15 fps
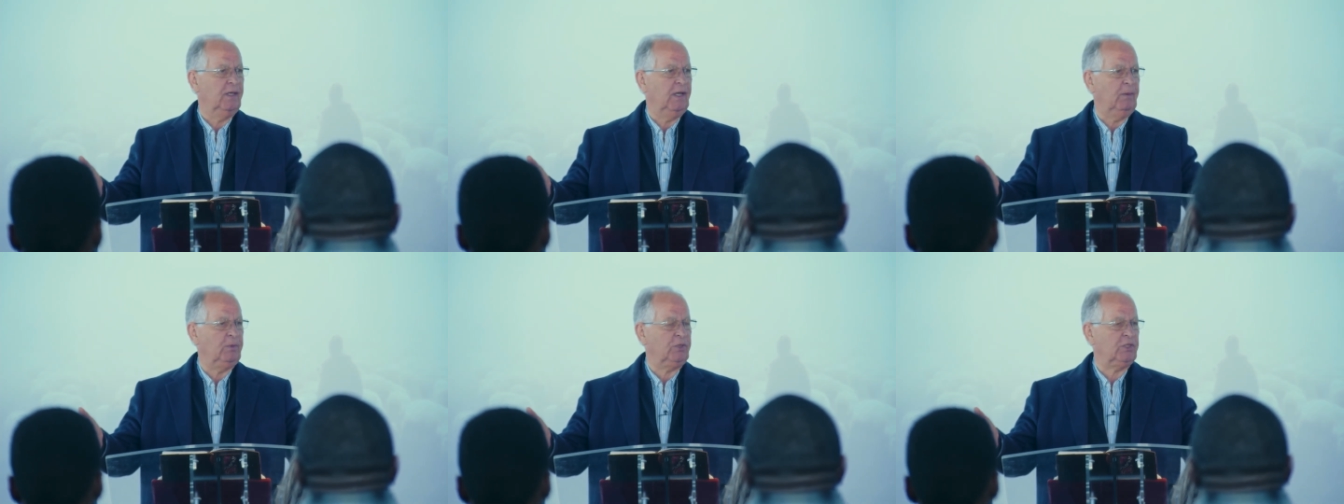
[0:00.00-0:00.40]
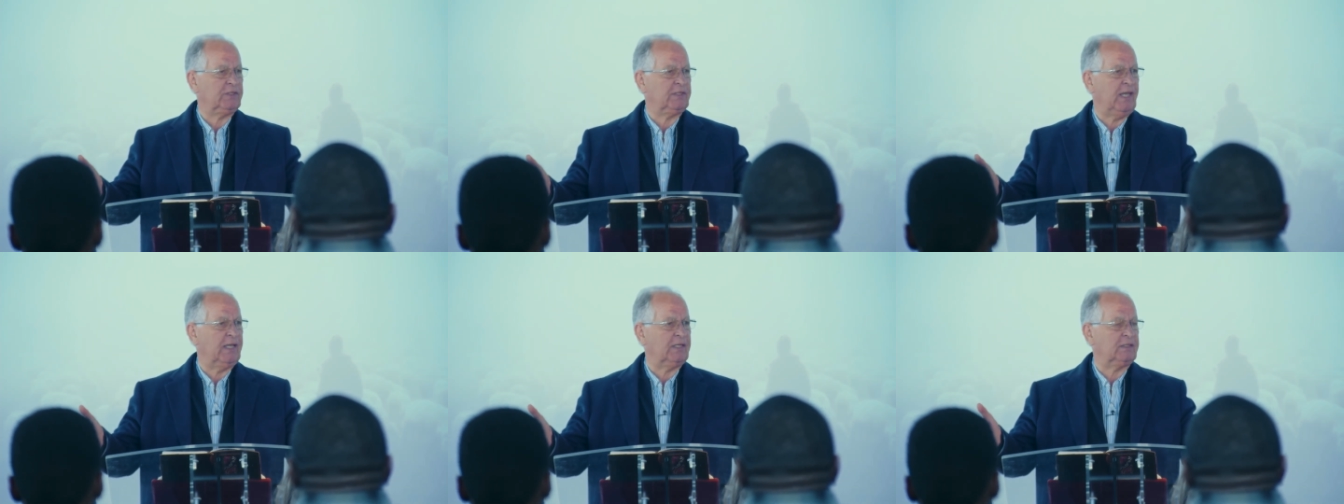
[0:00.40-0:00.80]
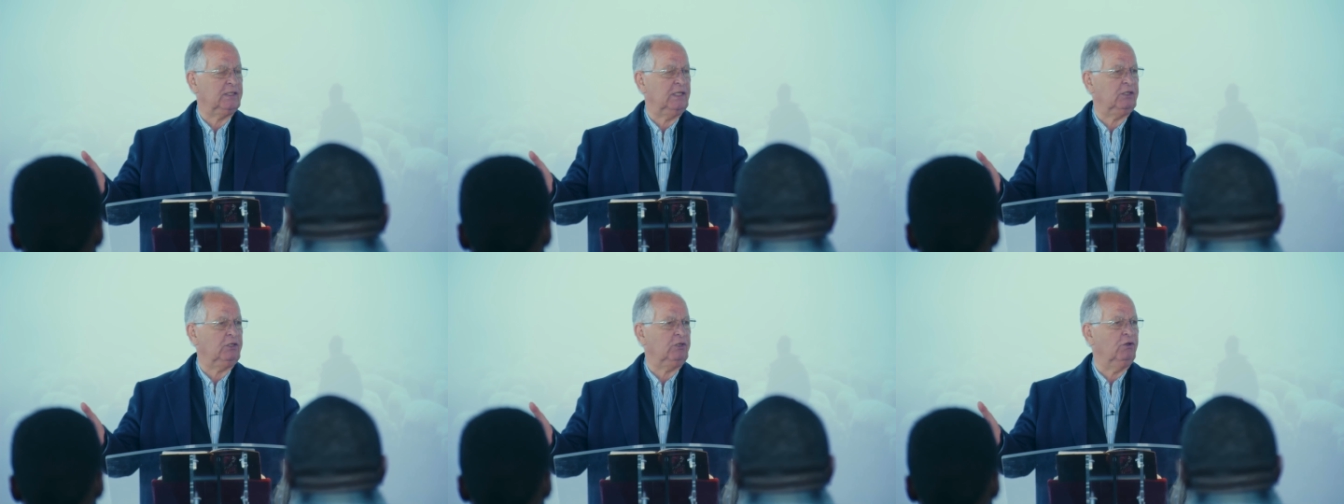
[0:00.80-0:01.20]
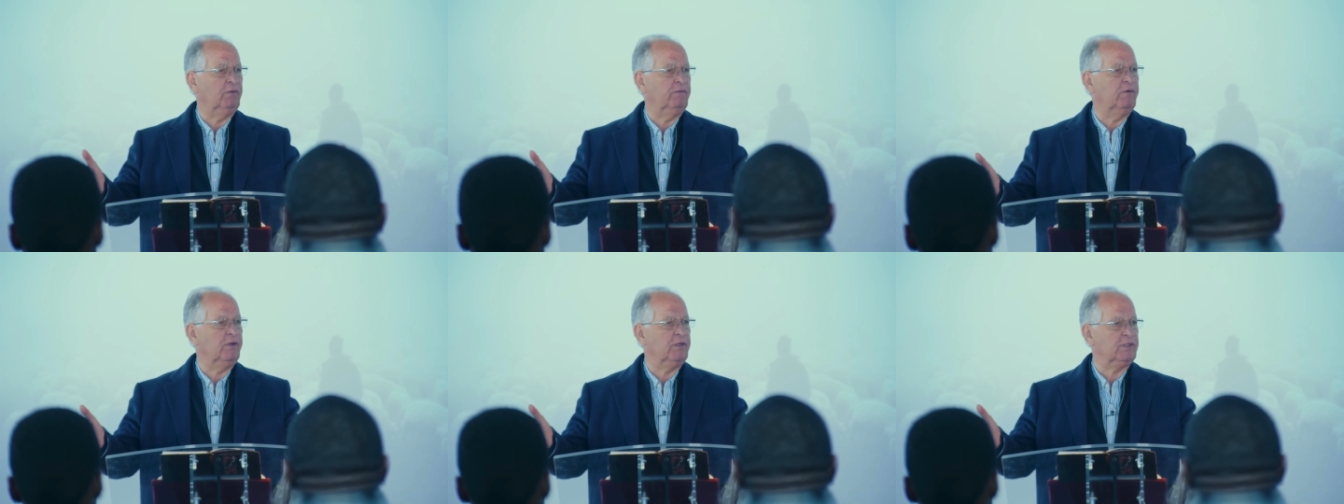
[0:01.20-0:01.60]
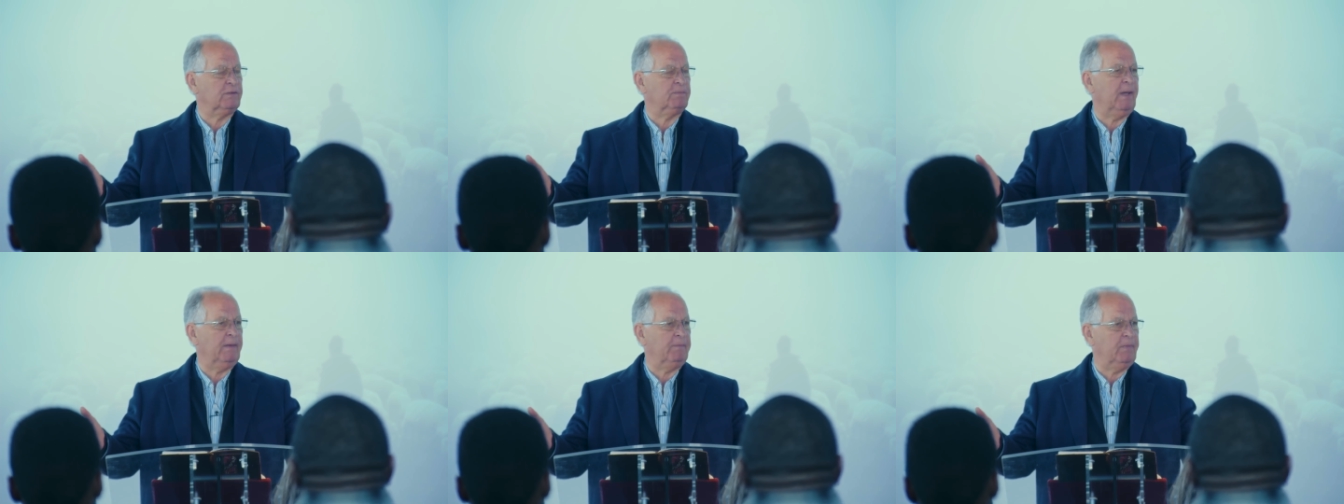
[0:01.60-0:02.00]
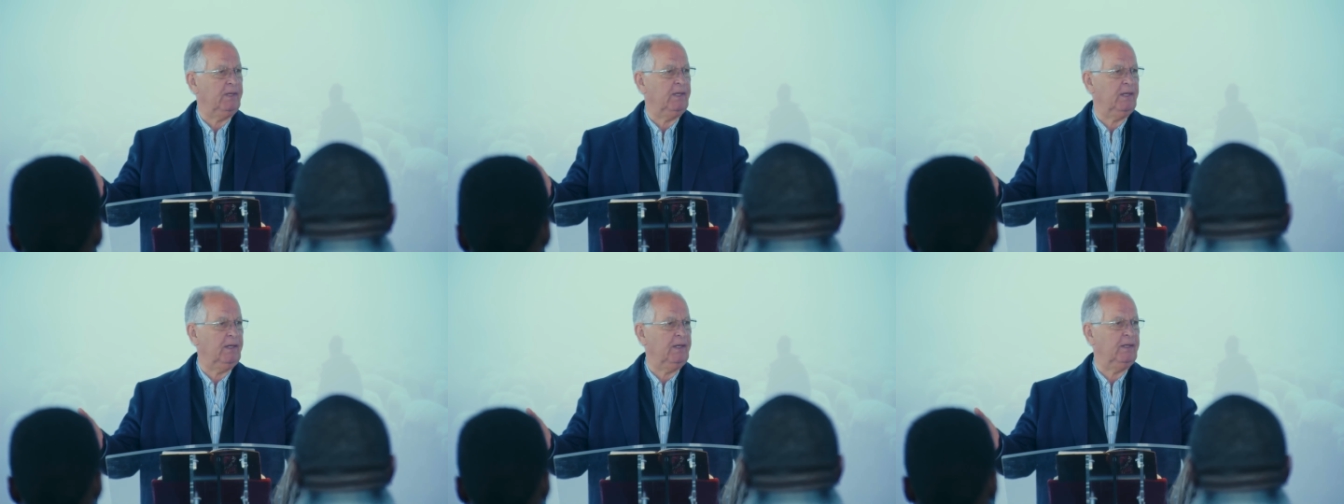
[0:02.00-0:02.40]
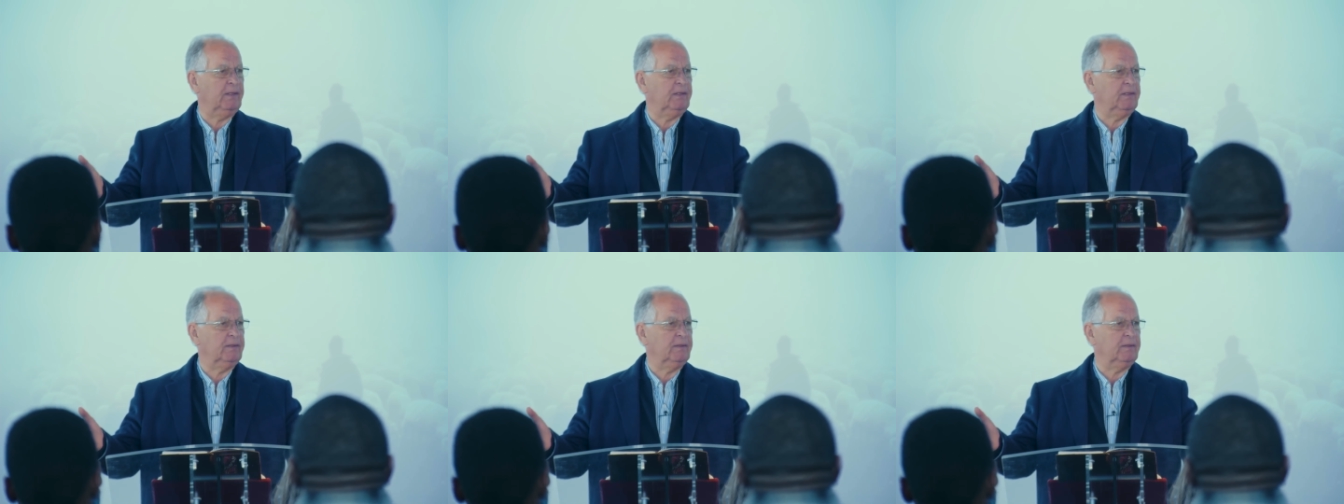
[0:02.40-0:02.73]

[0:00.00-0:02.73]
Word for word: And we just ask that your voice might be heard,